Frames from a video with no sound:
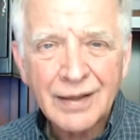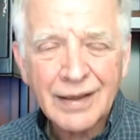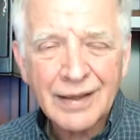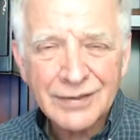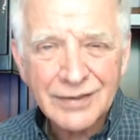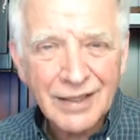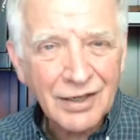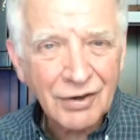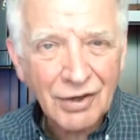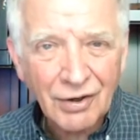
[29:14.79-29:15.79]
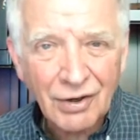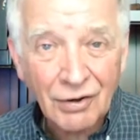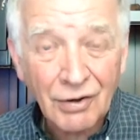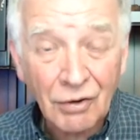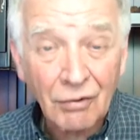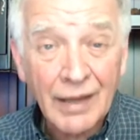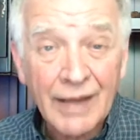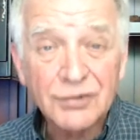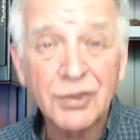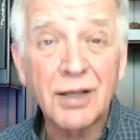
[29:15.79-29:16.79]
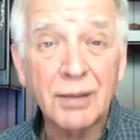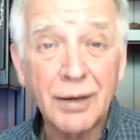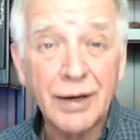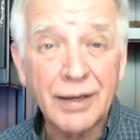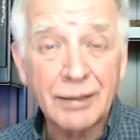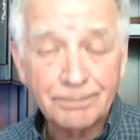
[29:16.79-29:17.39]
He's, your, your, your life's all about Him.